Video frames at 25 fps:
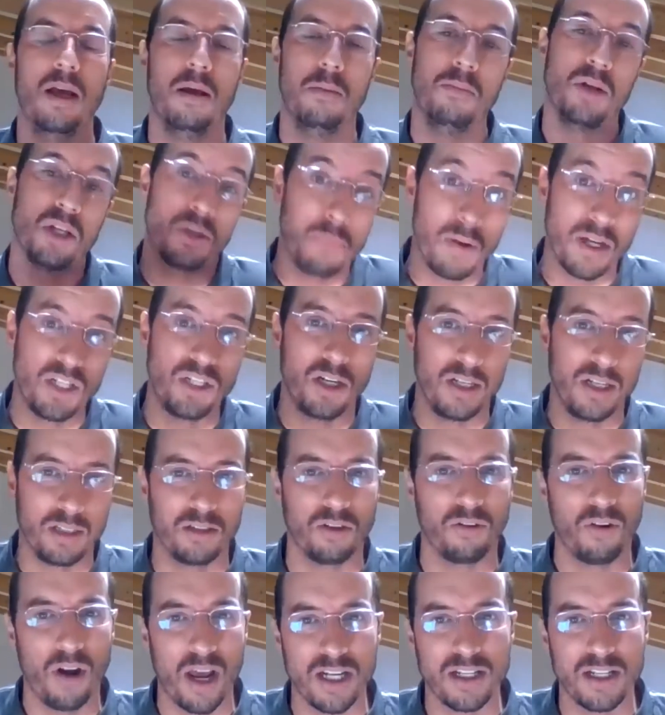especially
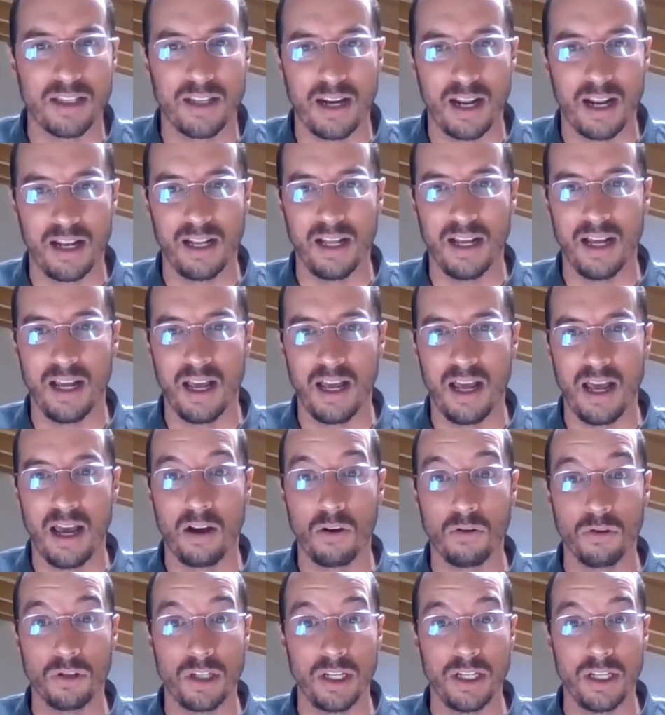terrestrial
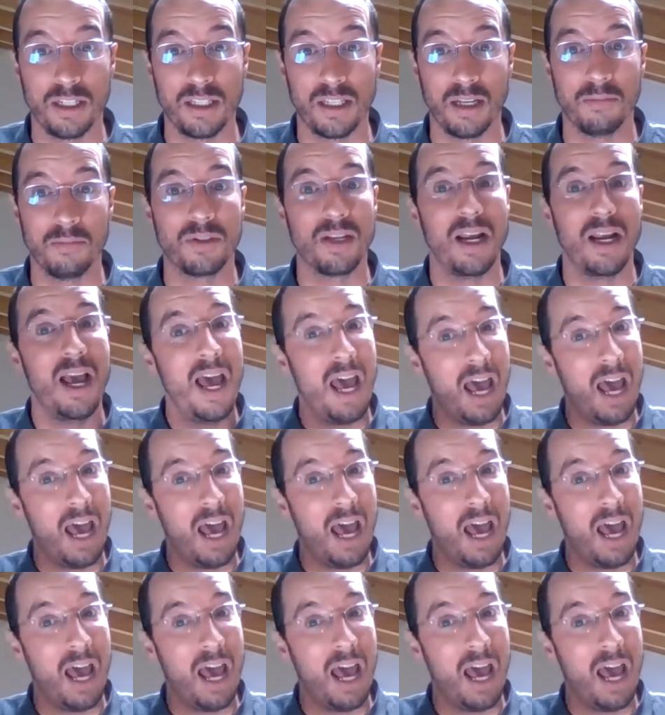ecosystems.